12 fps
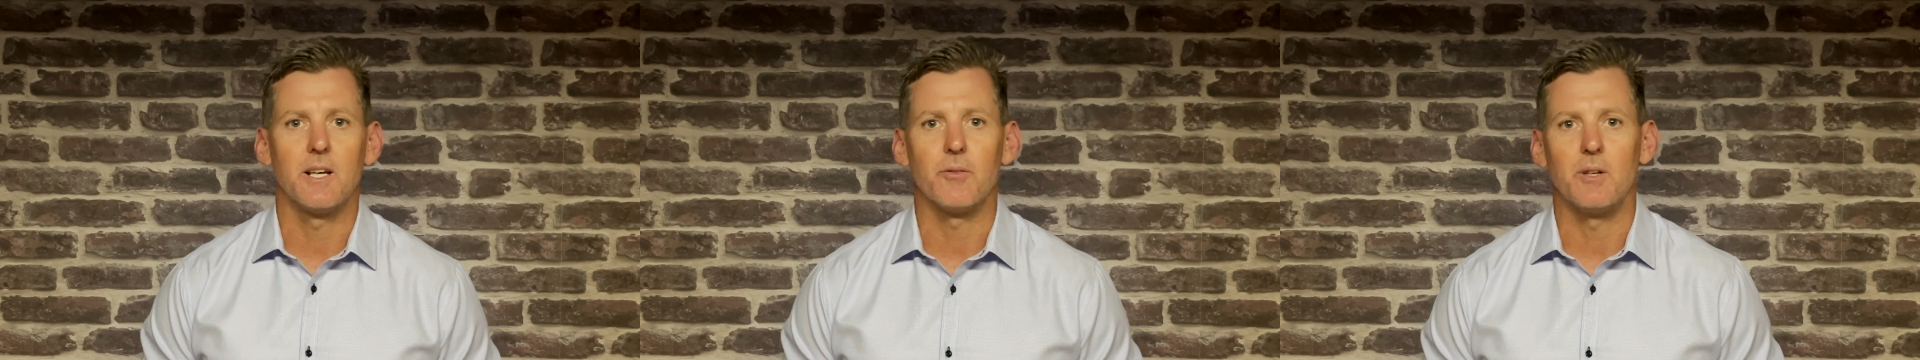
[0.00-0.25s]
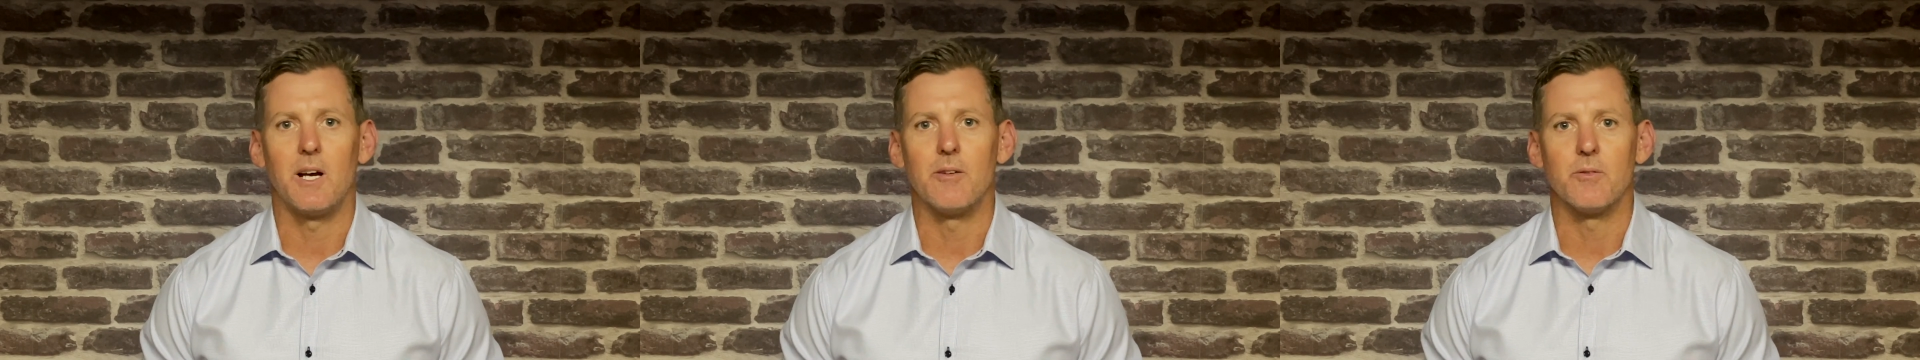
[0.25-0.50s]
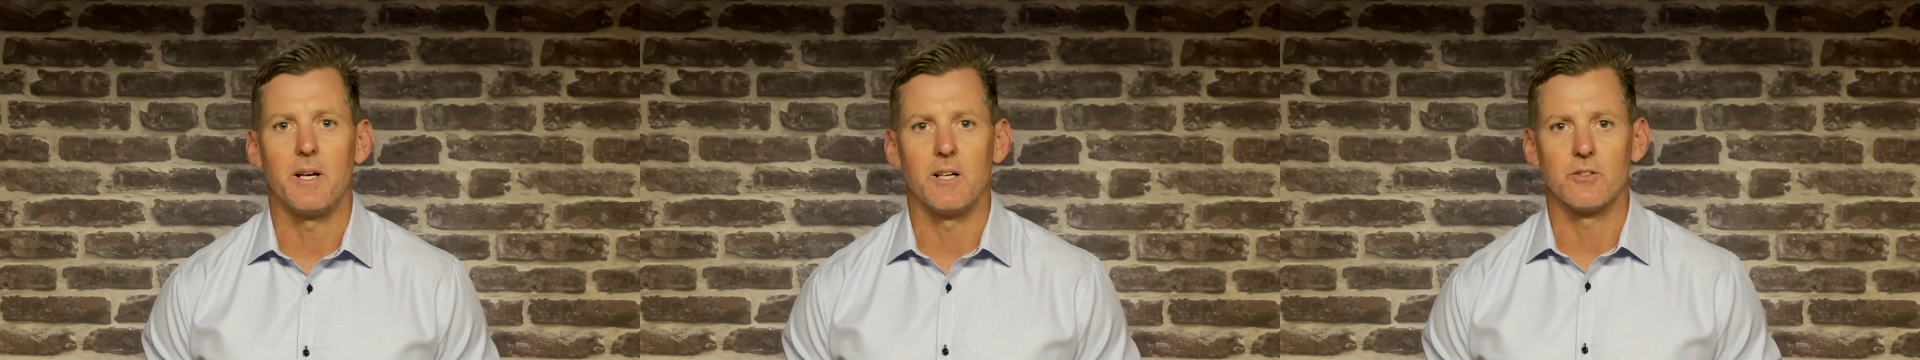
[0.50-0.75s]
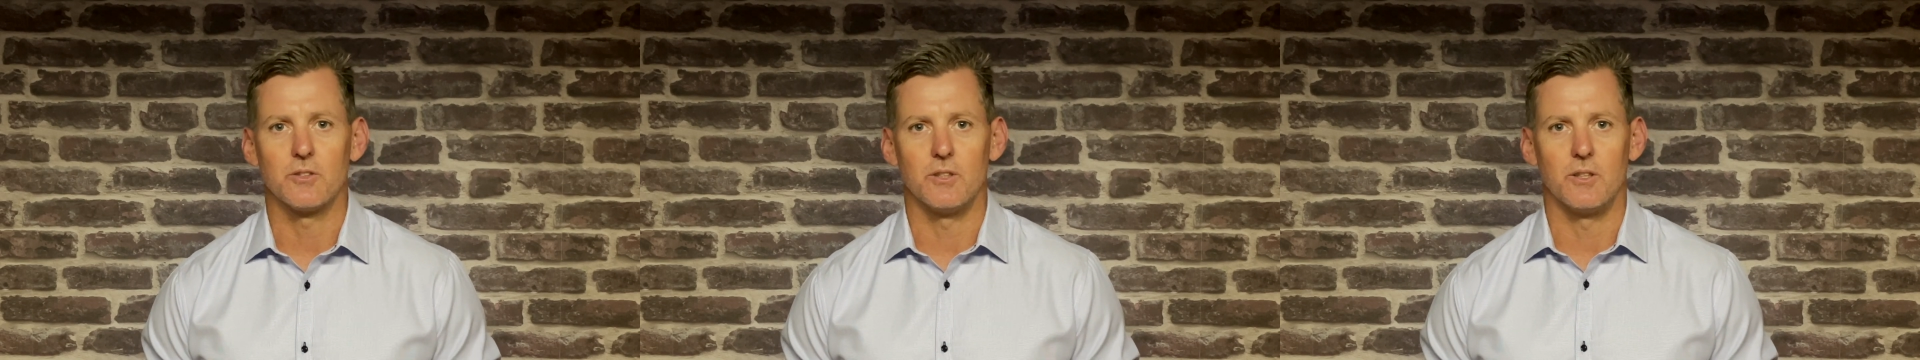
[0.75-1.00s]
that we have of
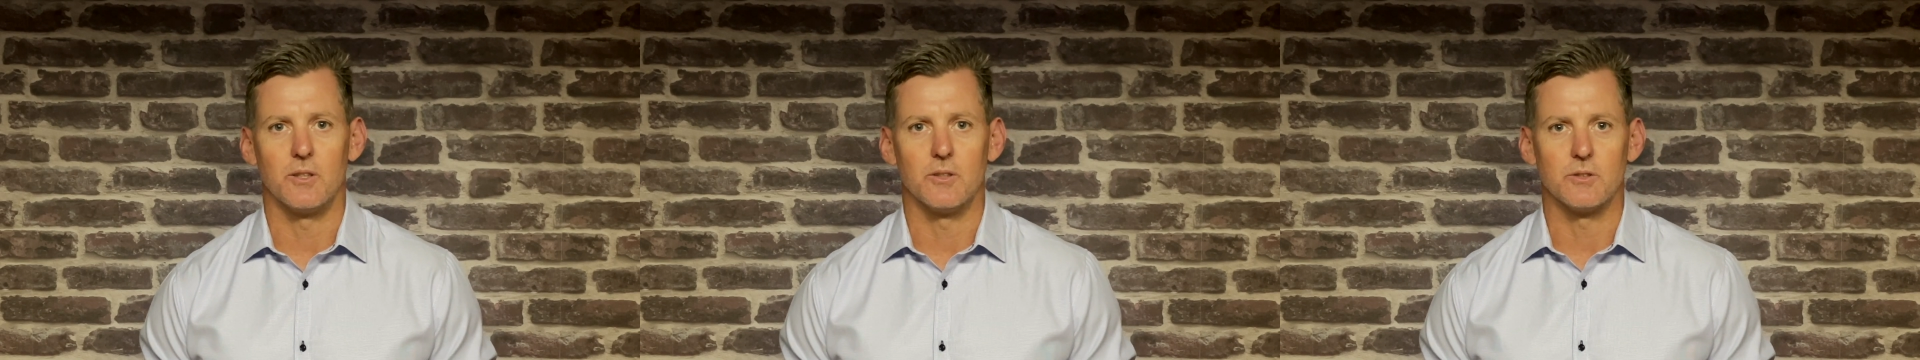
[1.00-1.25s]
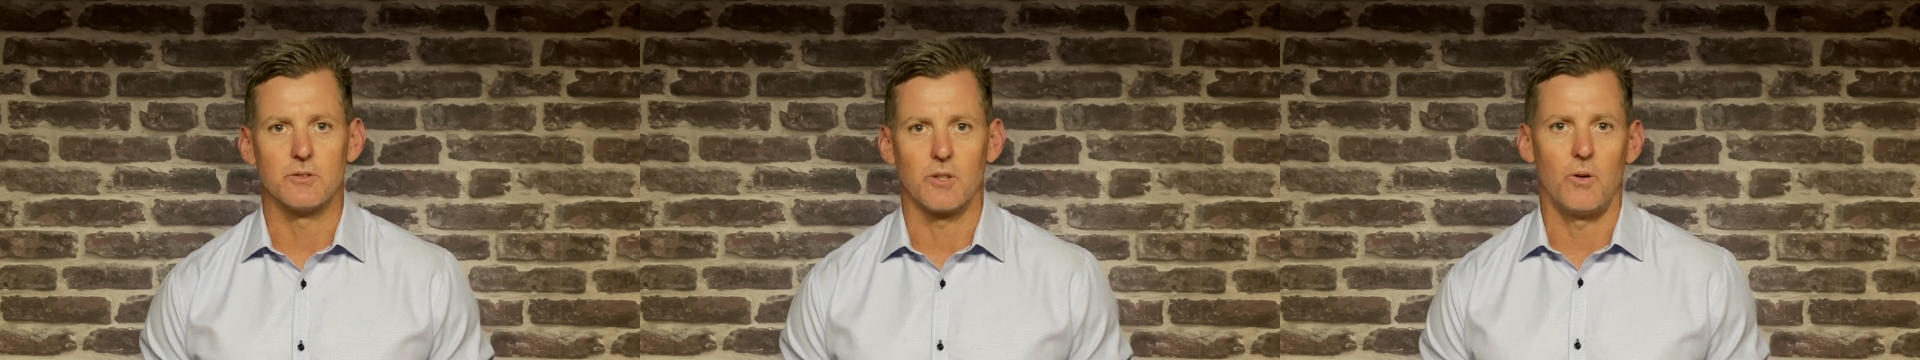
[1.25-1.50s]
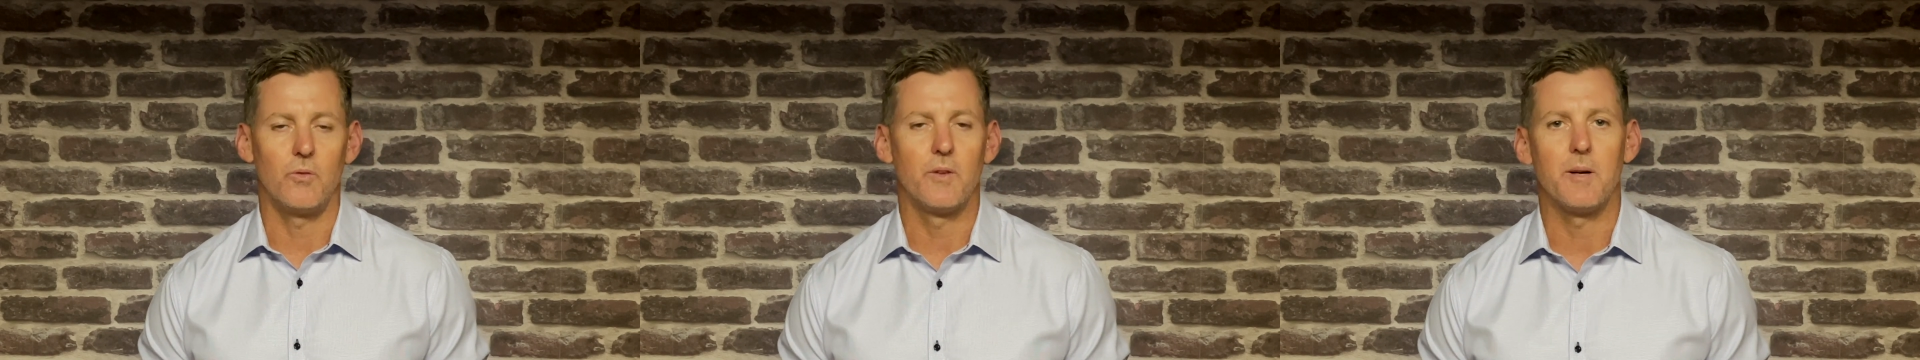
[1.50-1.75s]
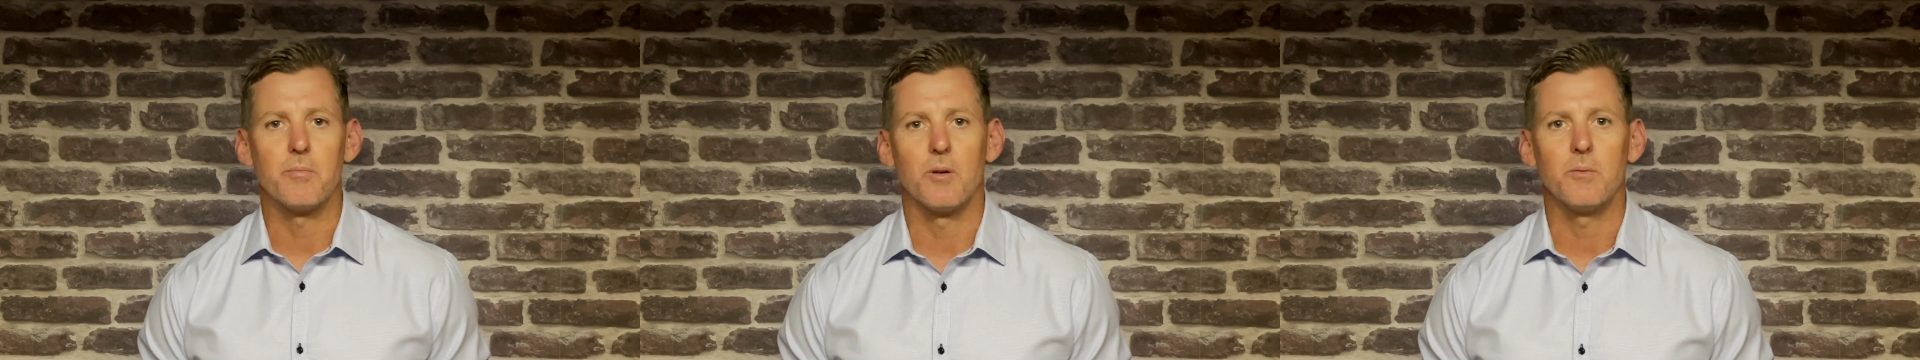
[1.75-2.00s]
how to solve
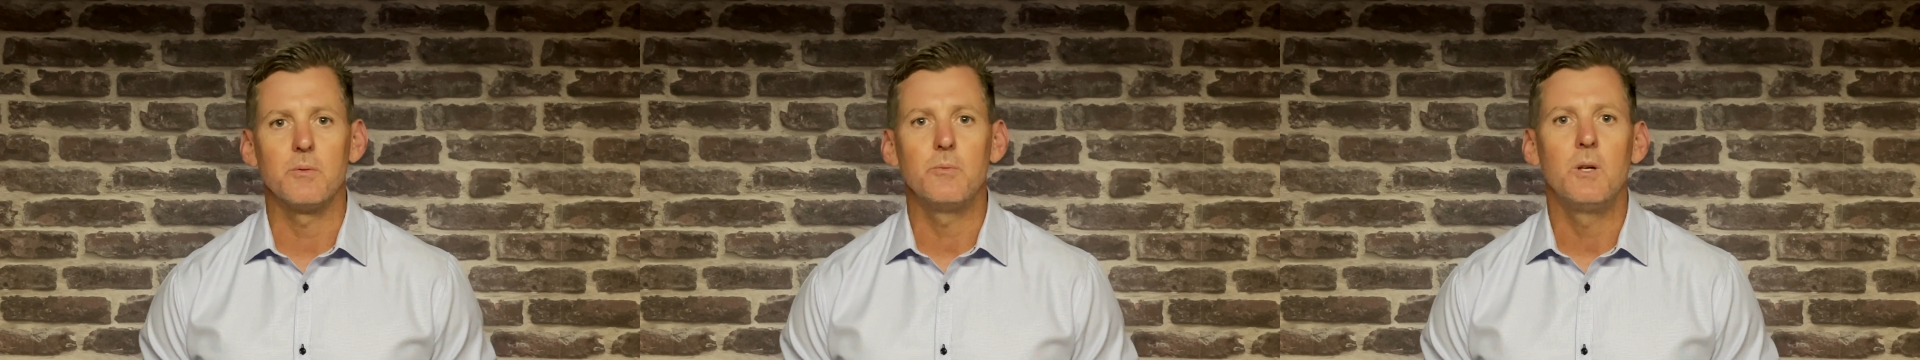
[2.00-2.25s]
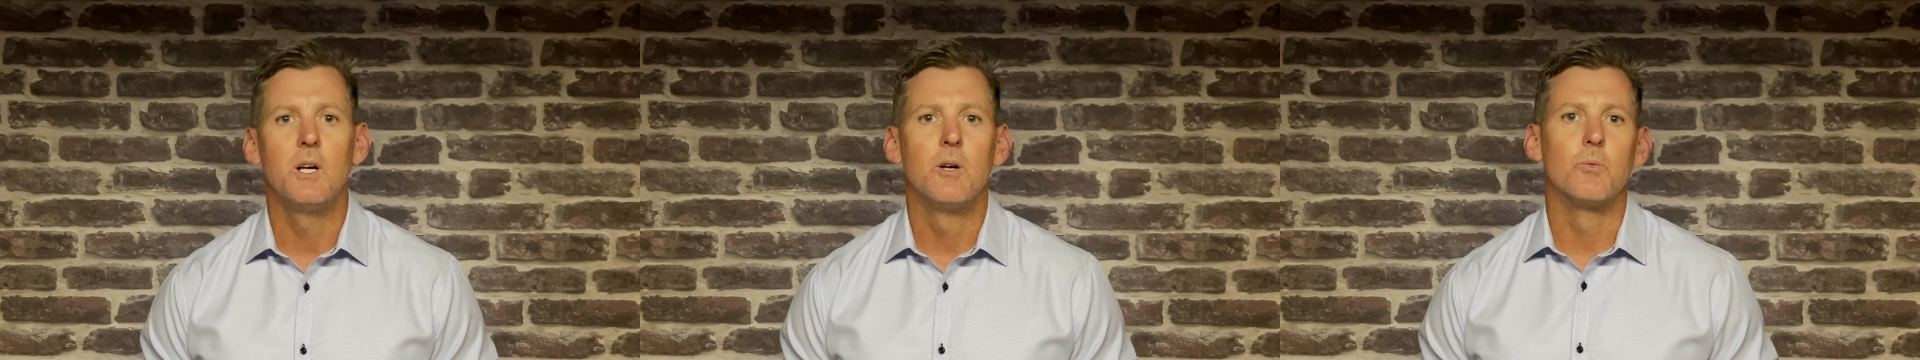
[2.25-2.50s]
that problem.